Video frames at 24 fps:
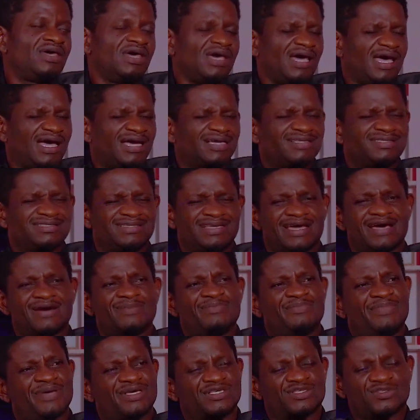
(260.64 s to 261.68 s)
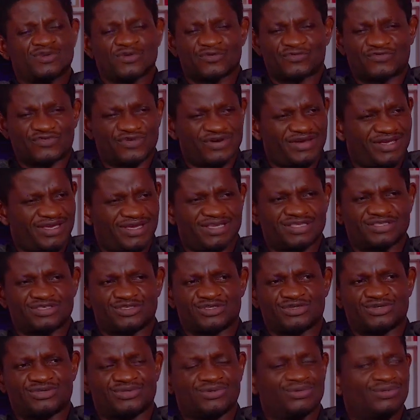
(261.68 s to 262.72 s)
and they are best of friends,
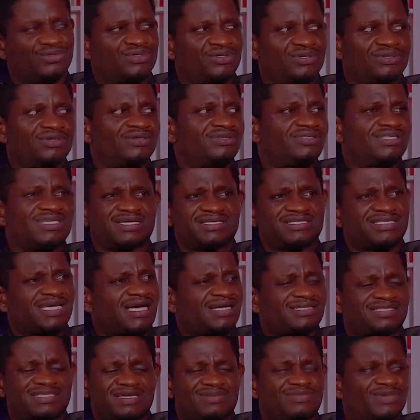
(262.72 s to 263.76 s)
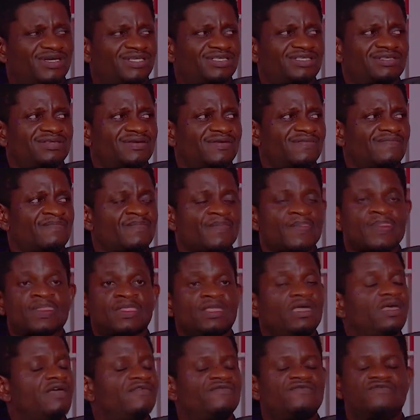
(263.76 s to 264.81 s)
you know. So you tag them. So she had a good one.
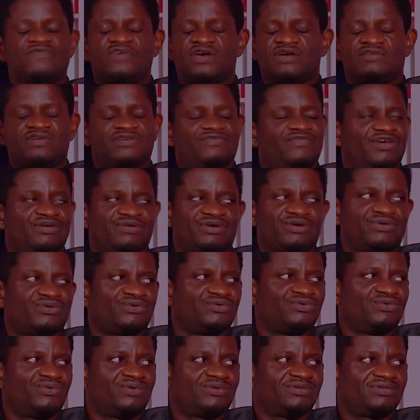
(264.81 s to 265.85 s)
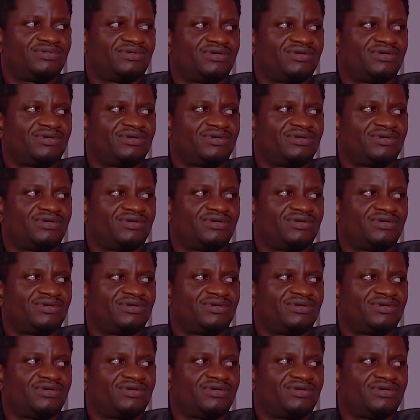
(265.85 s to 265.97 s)
A very very good one.